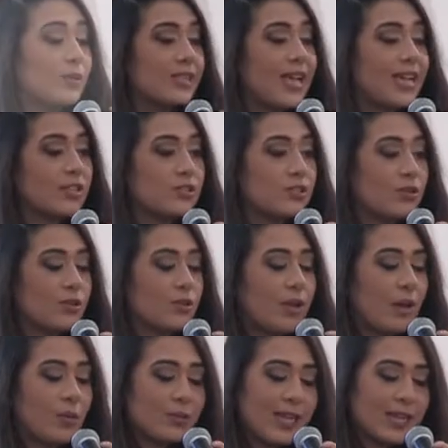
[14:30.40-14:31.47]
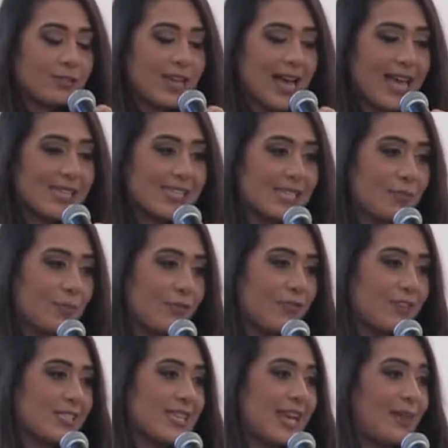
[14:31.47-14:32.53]
would like to ask
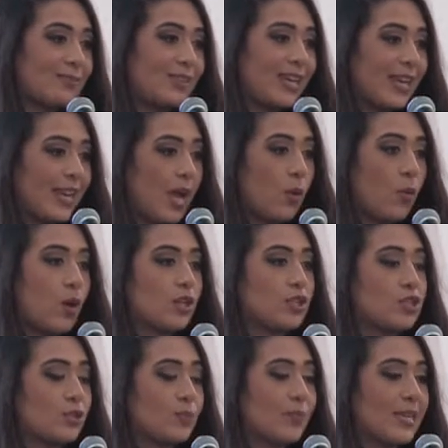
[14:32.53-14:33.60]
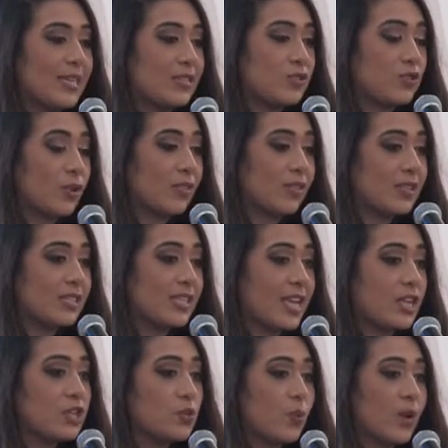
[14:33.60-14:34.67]
Professor Abdullah Al-Hawaj to please join the
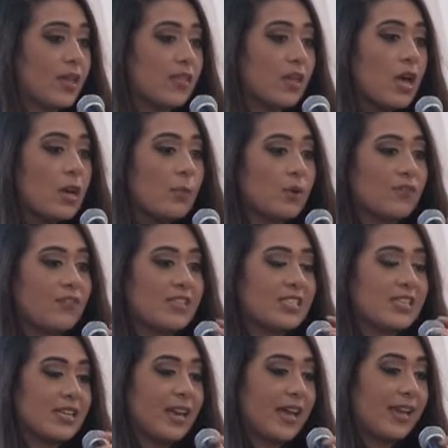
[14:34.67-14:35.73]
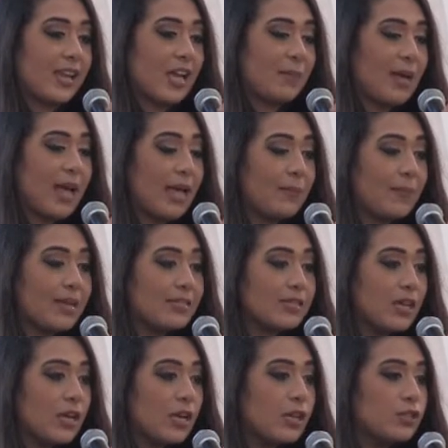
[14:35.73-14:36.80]
stage with Professor Alam
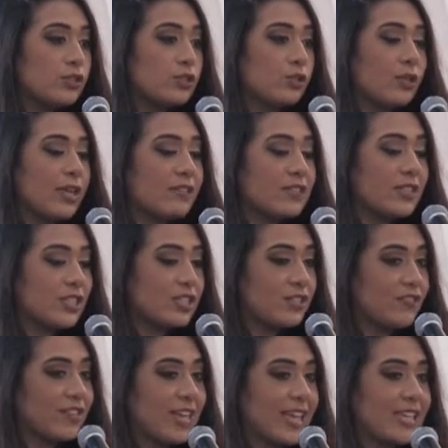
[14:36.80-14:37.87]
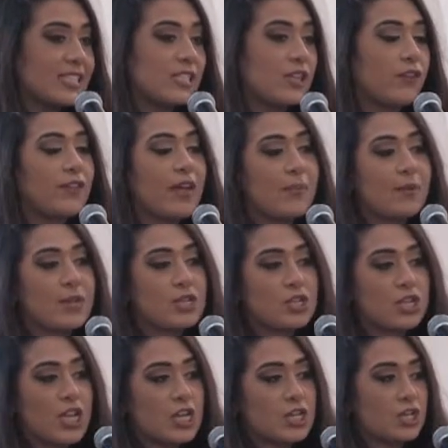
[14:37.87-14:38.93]
Ahmed to give certificates of
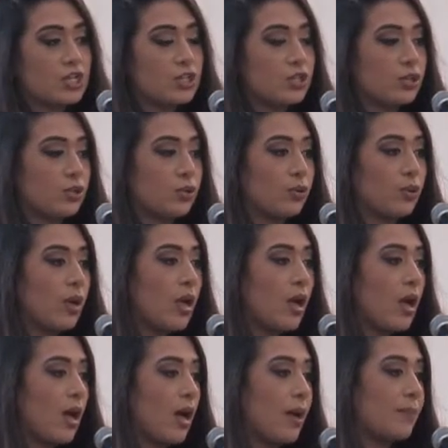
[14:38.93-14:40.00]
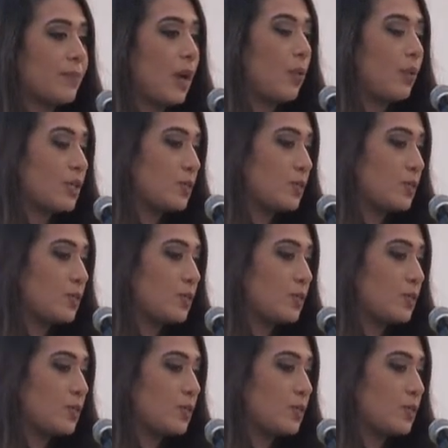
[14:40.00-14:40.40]
appreciation to our